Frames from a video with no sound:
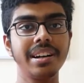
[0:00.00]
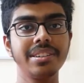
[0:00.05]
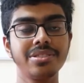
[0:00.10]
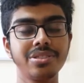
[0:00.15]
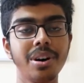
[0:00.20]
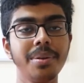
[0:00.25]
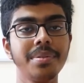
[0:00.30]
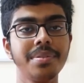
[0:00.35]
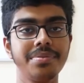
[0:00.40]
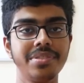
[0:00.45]
on
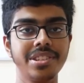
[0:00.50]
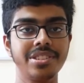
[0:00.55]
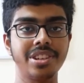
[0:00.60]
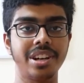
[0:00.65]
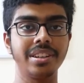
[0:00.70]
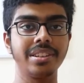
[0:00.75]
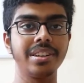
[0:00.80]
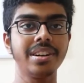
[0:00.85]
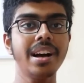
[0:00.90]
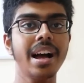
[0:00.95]
top of each
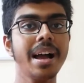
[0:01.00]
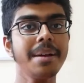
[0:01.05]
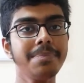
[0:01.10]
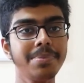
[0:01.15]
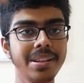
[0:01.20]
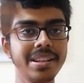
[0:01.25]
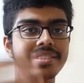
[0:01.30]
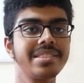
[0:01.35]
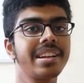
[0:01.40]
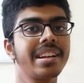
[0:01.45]
other. I
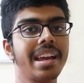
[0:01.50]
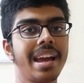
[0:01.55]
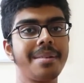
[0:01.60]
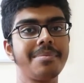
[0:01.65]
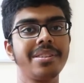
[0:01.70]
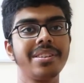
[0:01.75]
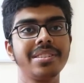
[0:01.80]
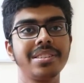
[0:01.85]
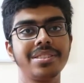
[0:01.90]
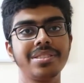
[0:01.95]
placed the
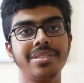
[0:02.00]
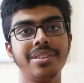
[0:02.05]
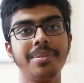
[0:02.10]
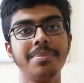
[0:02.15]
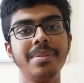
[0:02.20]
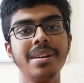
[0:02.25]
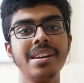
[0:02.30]
camera on top.